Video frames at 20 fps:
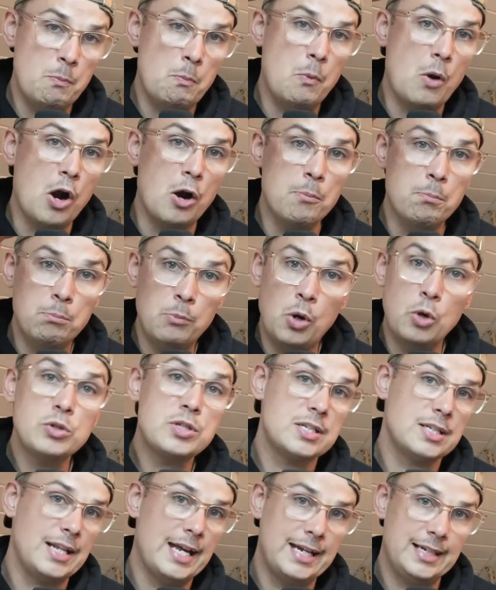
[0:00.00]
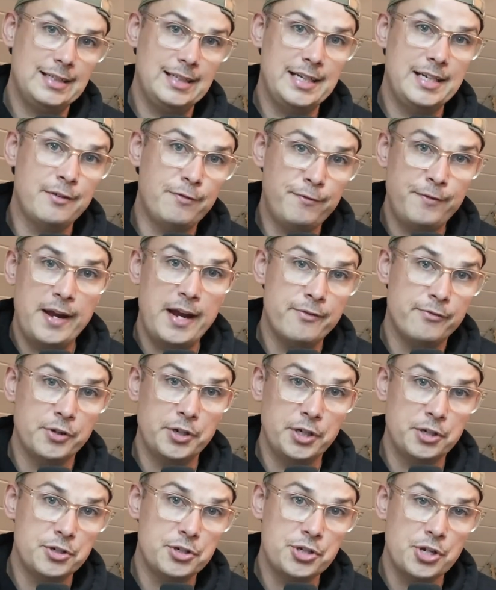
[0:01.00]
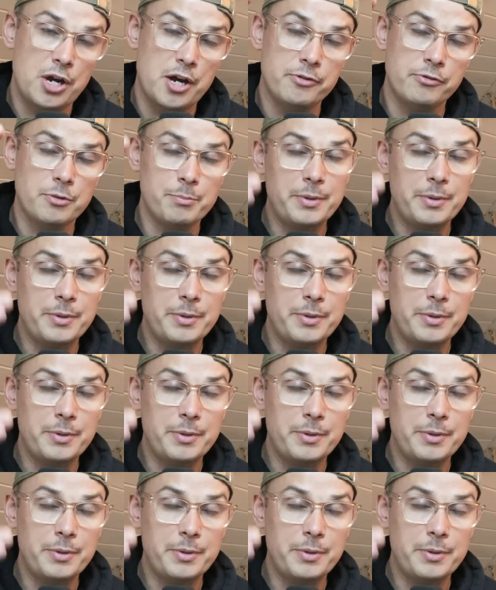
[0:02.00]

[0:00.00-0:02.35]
are most likely to favor your genre.